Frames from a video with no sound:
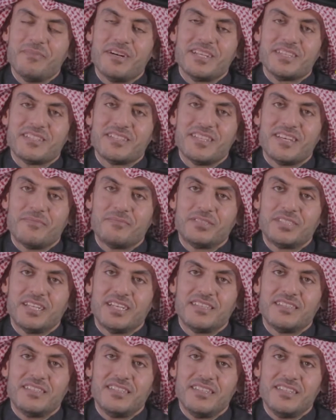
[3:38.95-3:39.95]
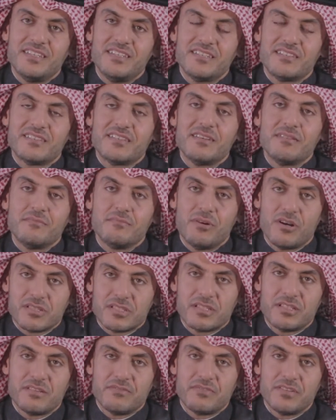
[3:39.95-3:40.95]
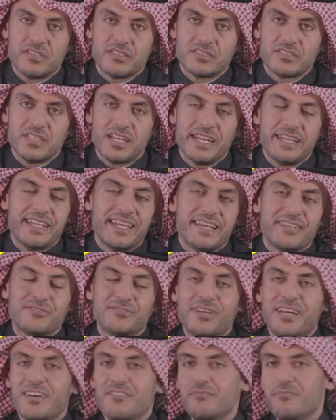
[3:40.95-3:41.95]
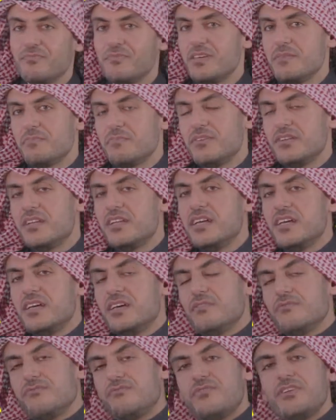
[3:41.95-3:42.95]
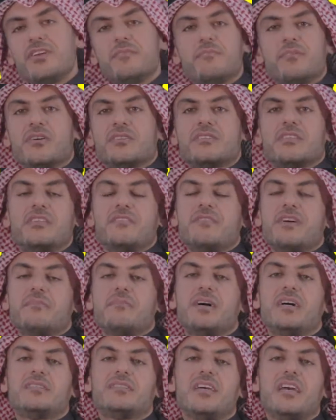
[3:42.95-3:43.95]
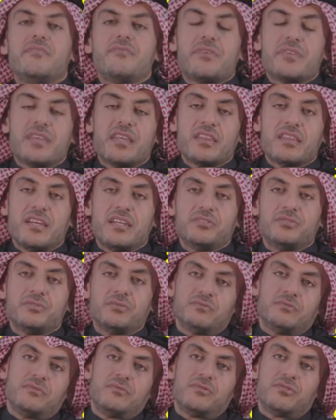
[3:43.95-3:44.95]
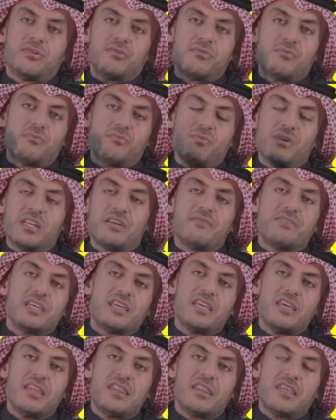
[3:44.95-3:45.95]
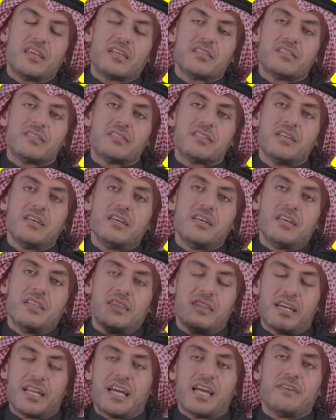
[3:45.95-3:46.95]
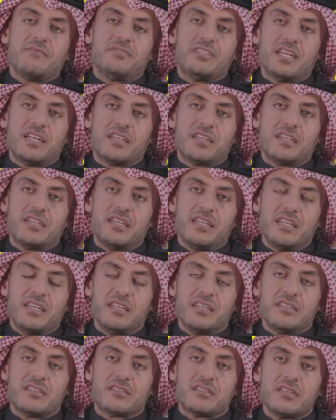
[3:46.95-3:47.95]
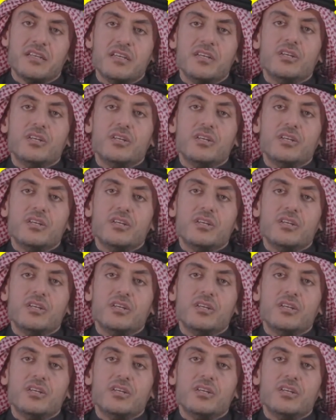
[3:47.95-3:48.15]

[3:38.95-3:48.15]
my Snapchat is positiveness. I like to have people feel positive about everything they do. So one of the key things that I've done is